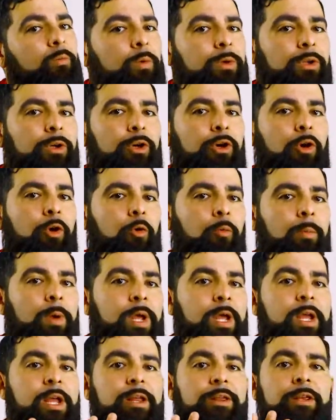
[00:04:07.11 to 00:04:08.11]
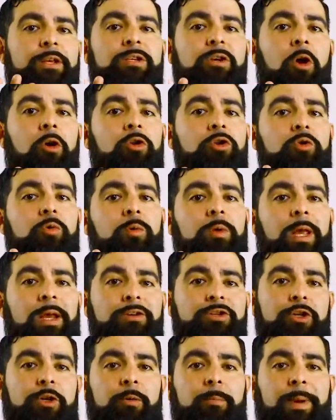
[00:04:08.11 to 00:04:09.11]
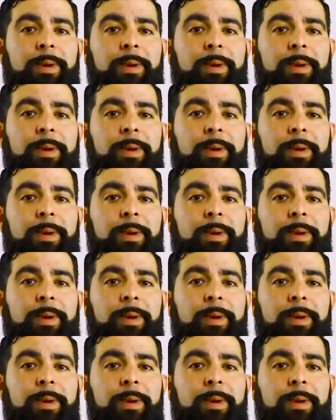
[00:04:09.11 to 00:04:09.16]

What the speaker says: with a comb. This also allows you to